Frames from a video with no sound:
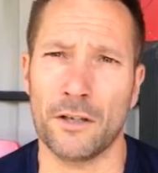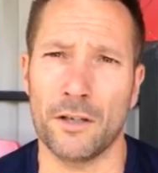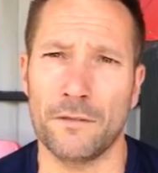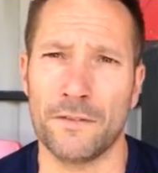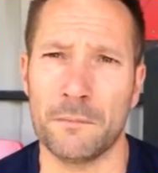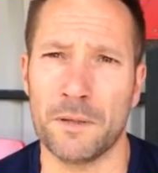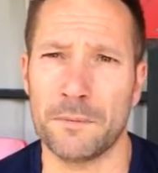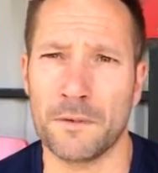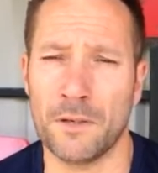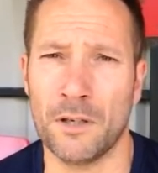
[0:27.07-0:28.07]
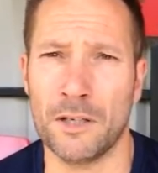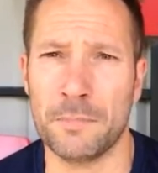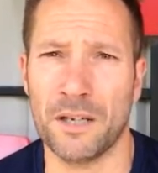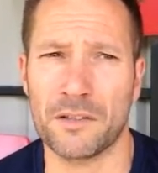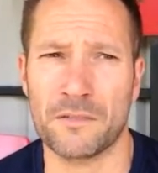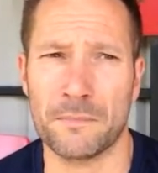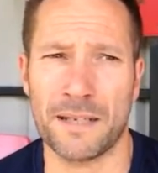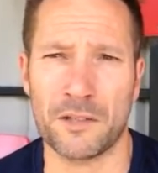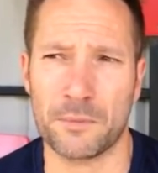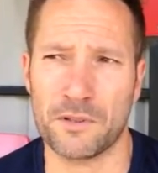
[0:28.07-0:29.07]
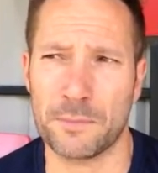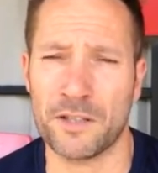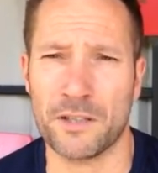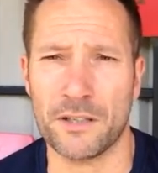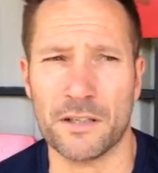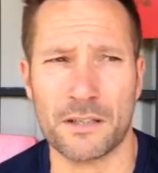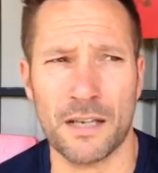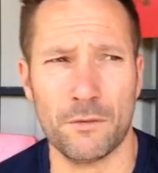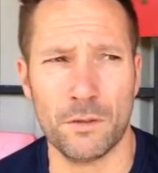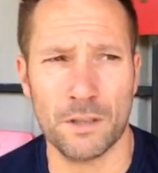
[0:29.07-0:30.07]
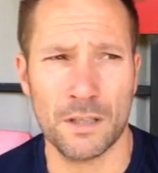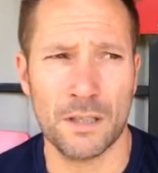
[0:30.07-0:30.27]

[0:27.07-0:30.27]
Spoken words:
curve in the early parts of management, especially at this level.